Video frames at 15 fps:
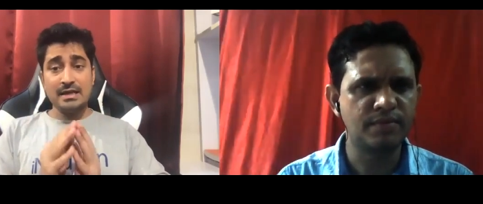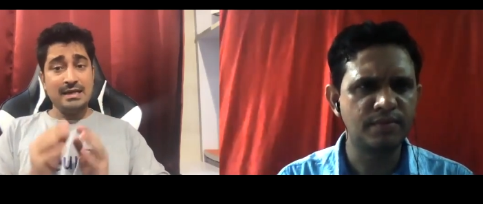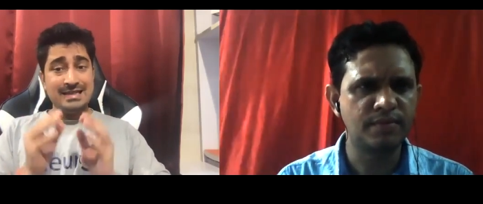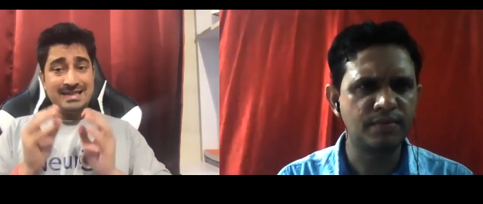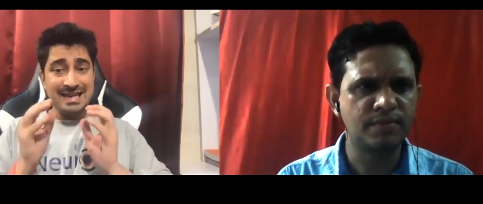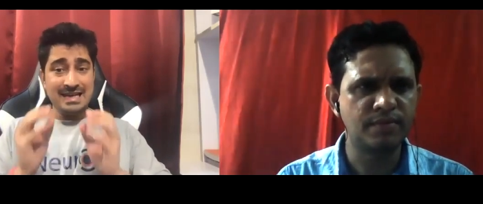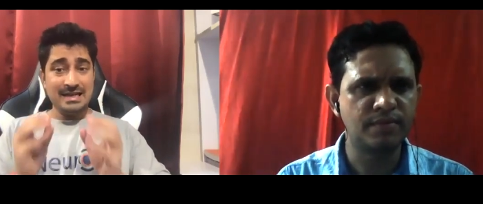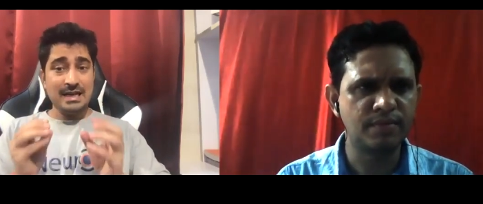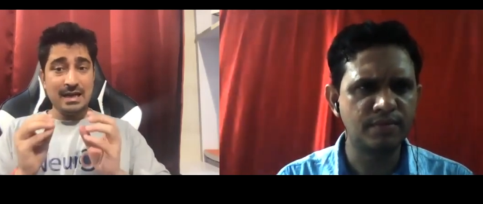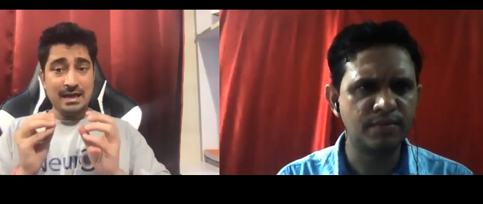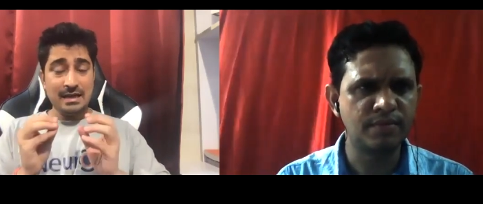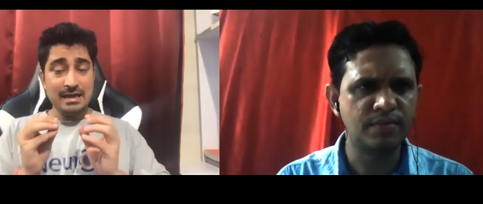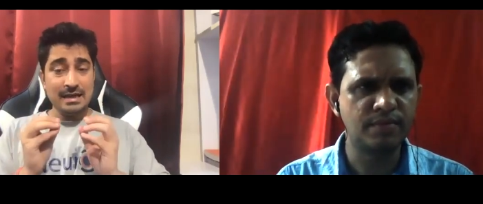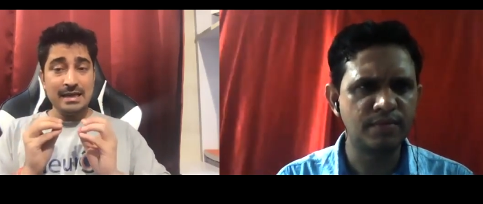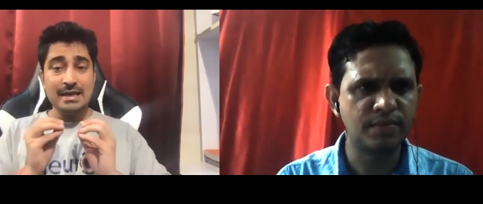Speaker 1: data
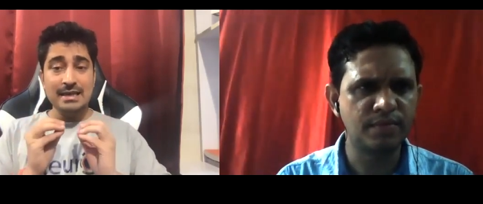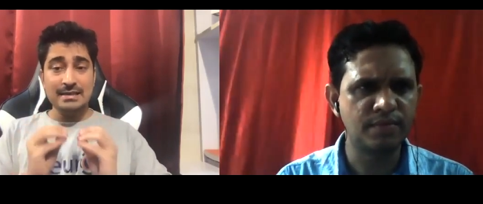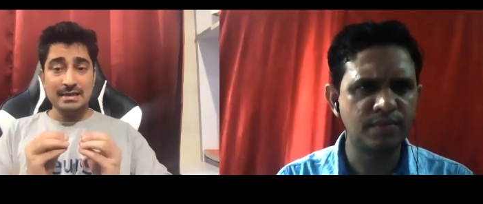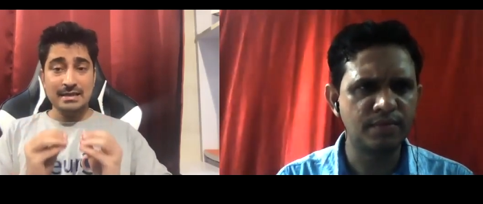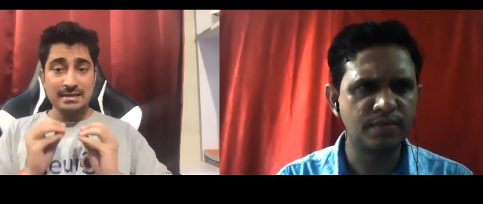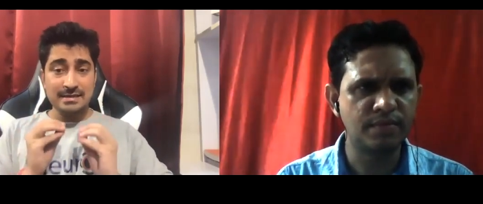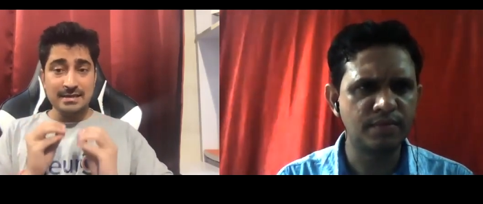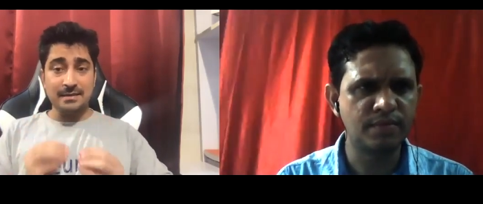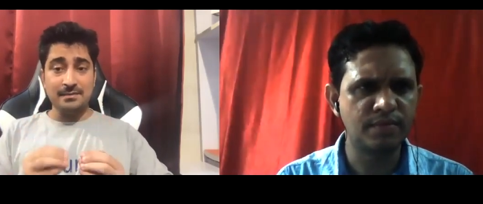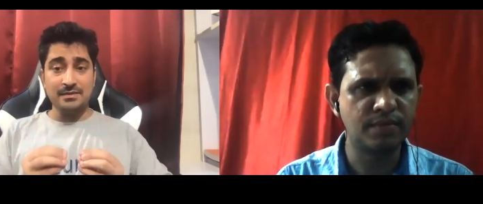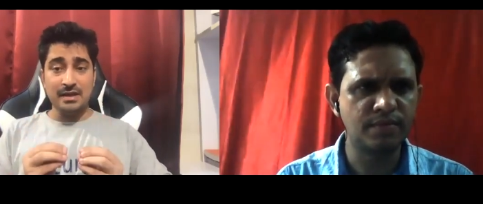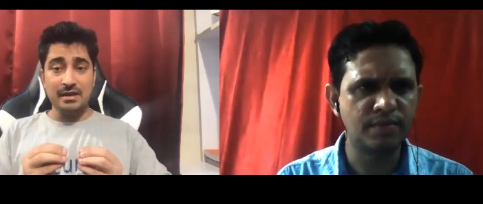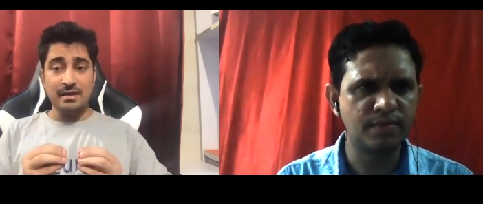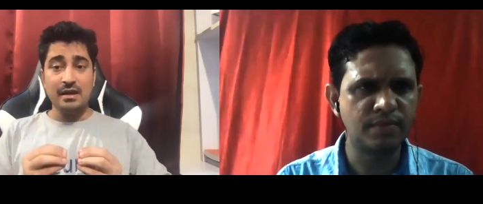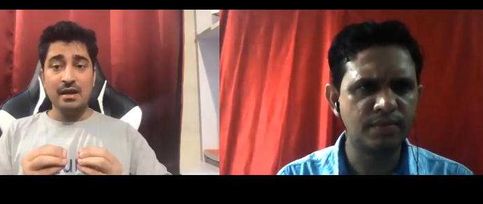is
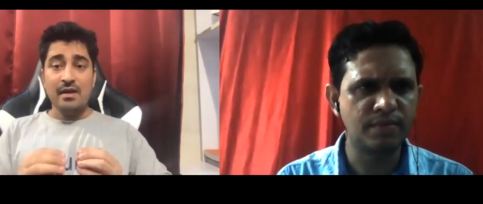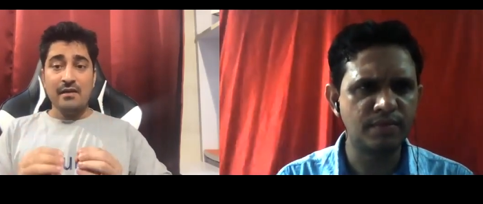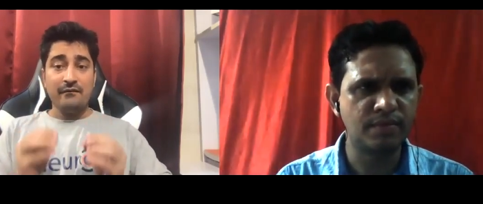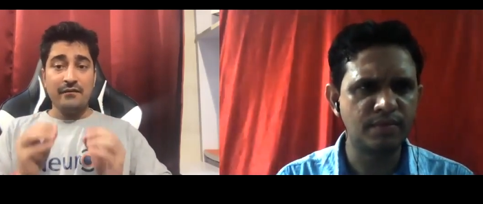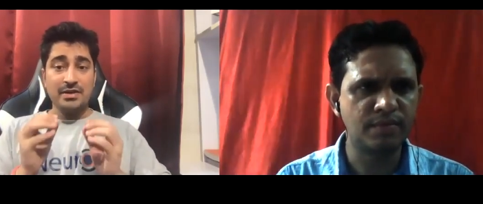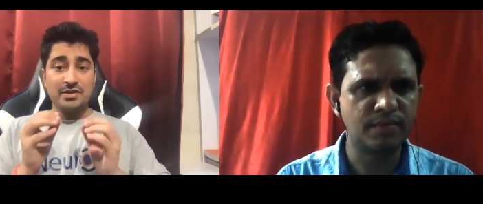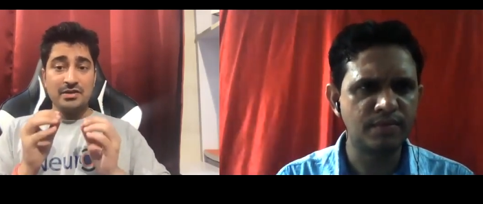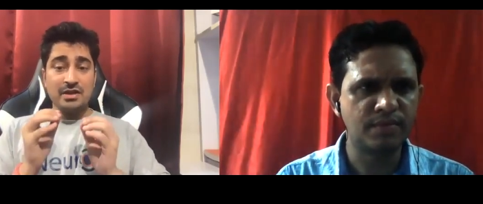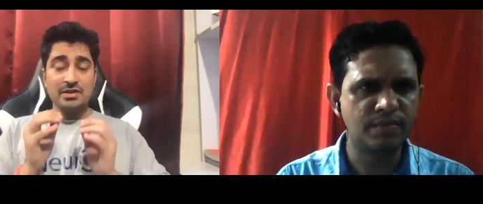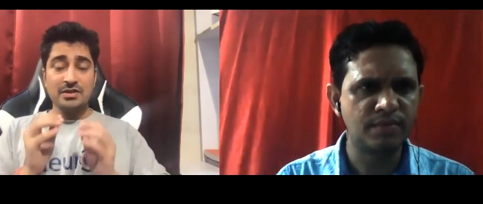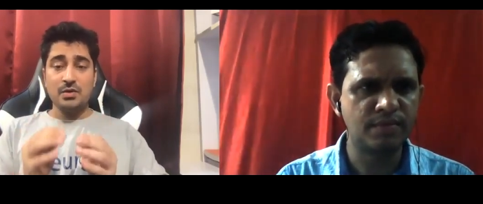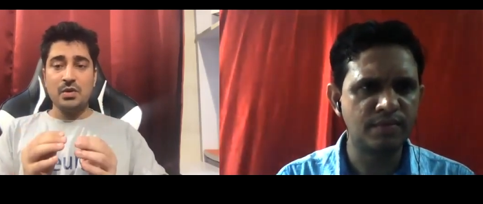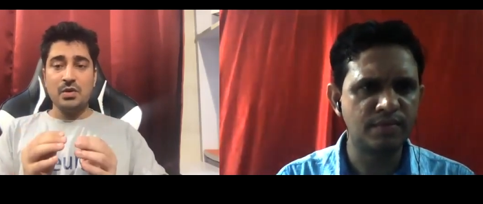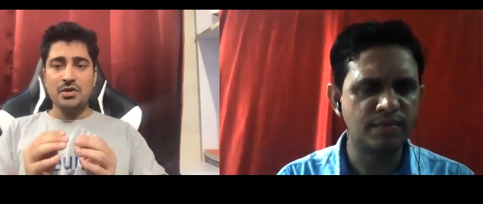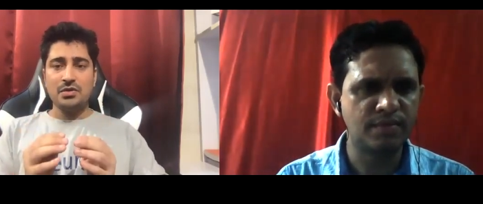something which is
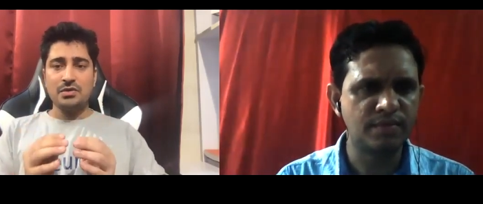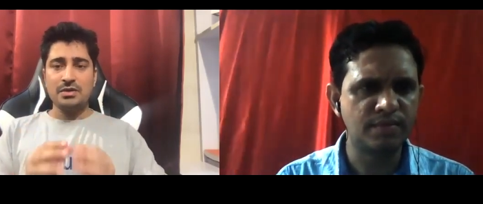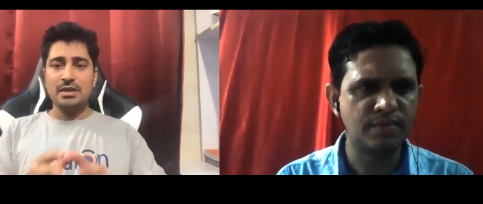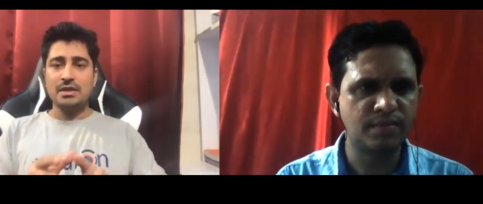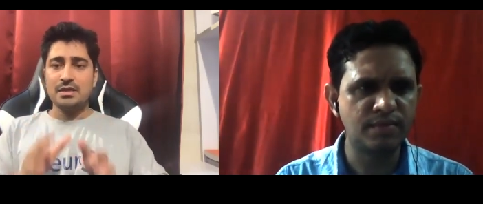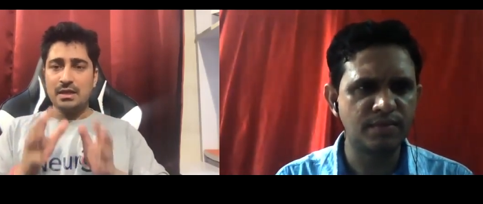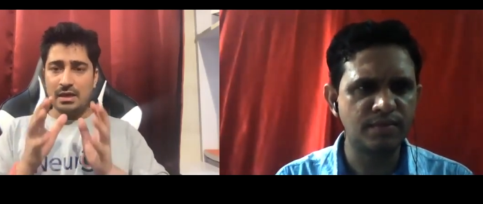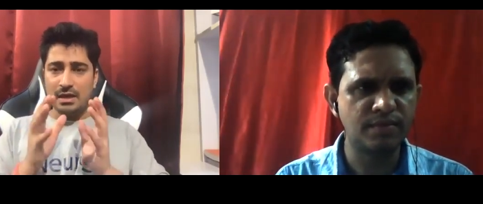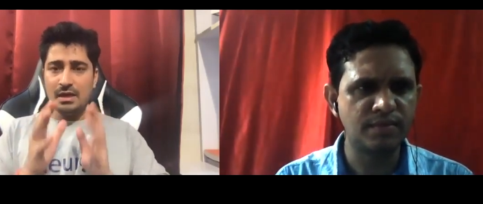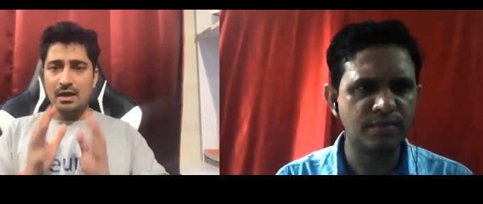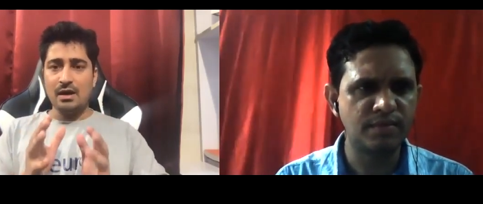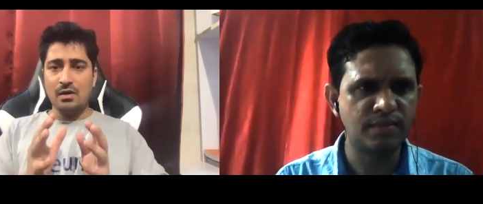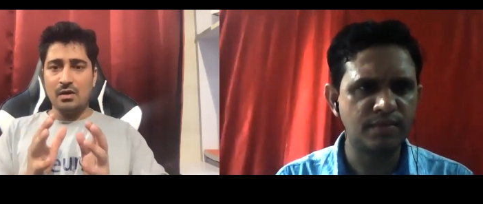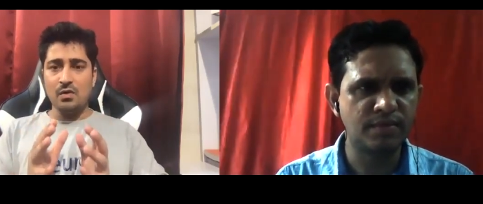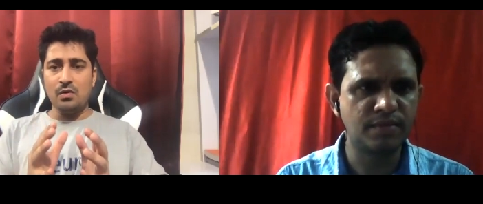going to sit in a
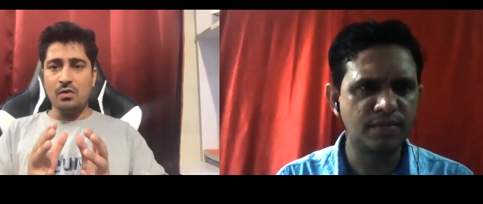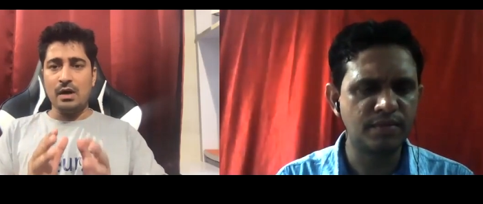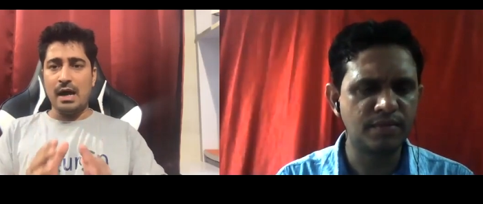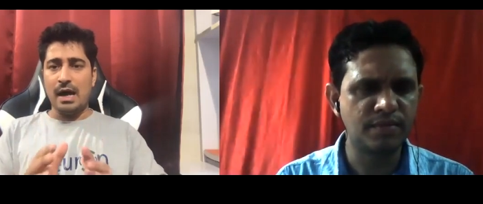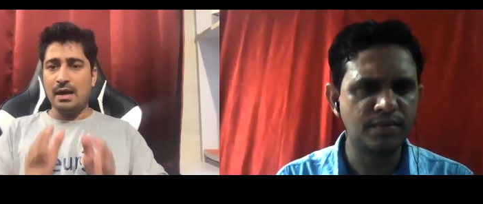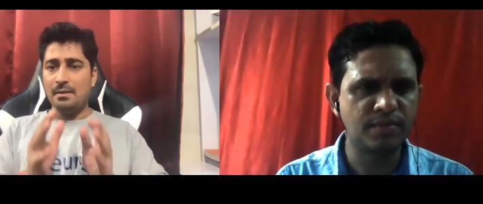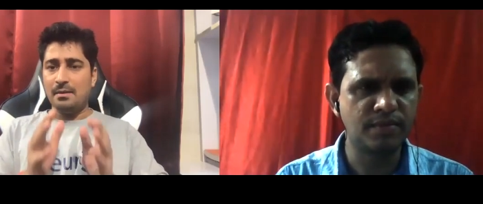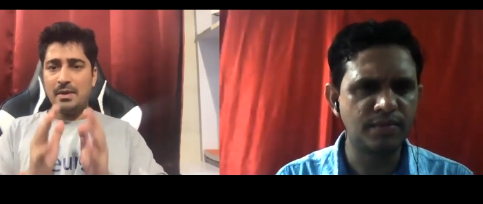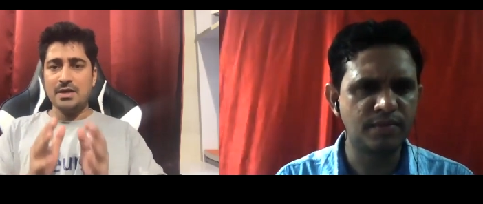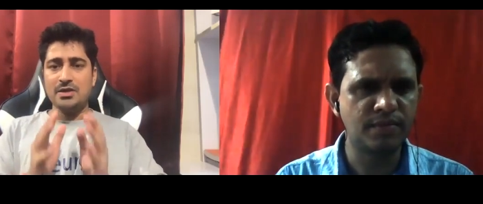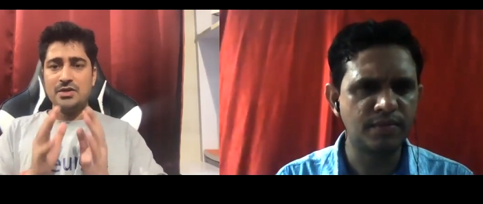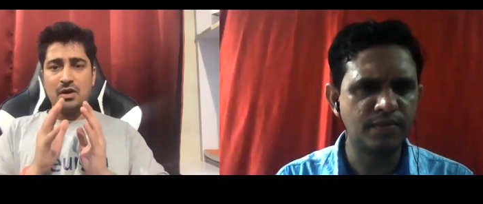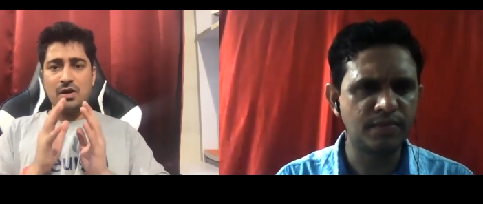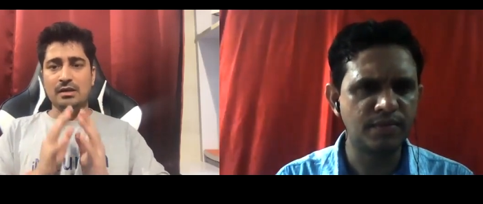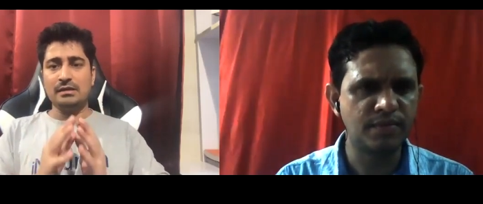core, and based
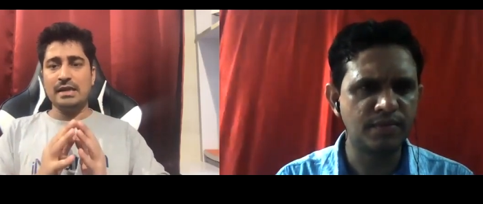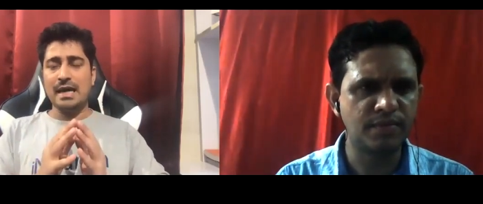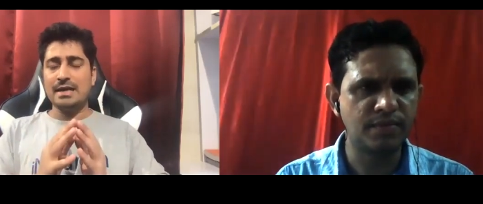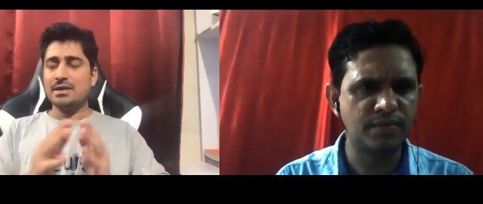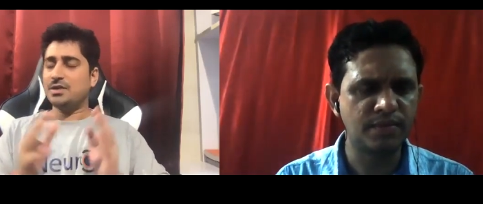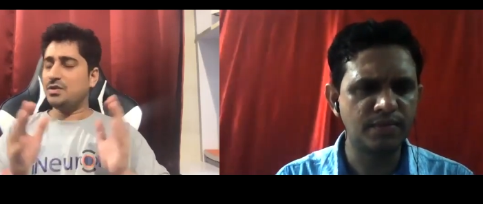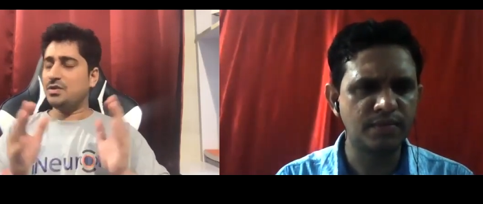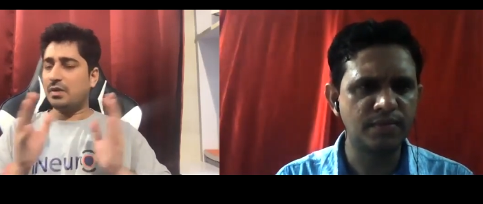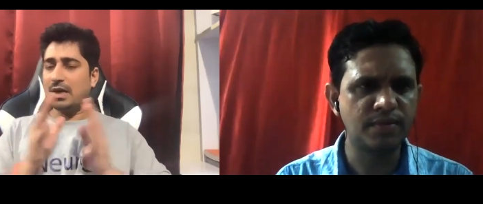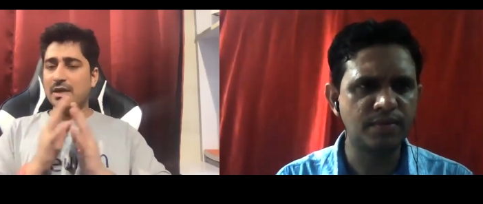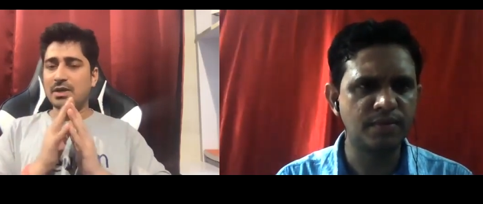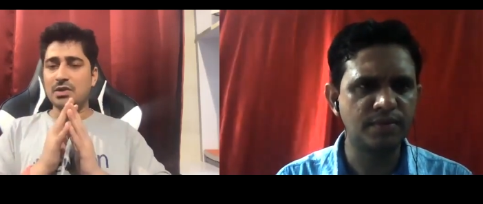on that, you can